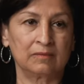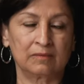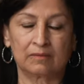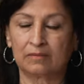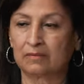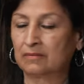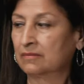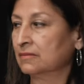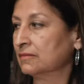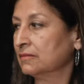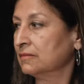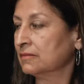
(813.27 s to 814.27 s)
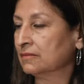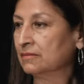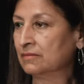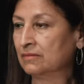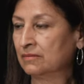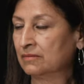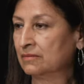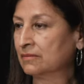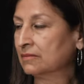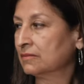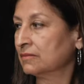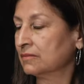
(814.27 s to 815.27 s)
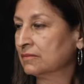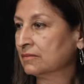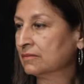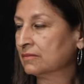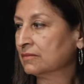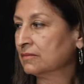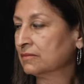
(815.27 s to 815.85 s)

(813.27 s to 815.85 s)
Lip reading: This person isn't speaking.